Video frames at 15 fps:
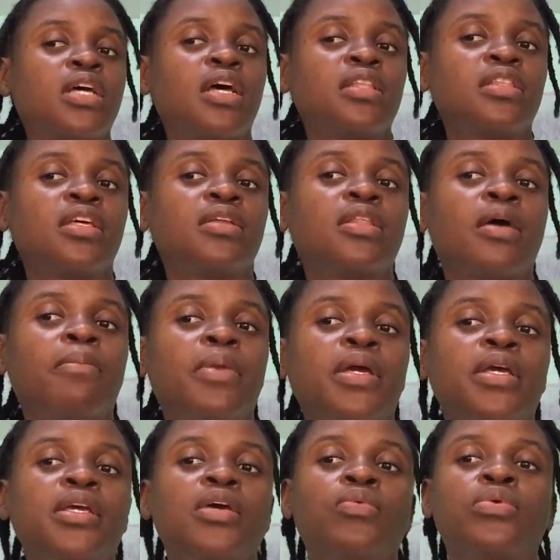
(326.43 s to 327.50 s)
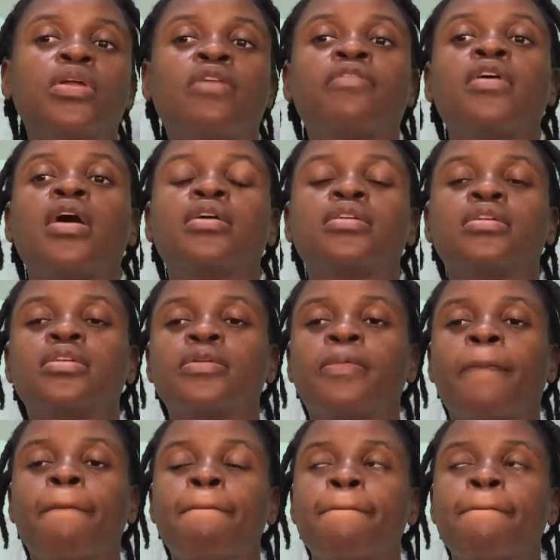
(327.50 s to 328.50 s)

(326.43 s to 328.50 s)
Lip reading: I think that my hair would have gotten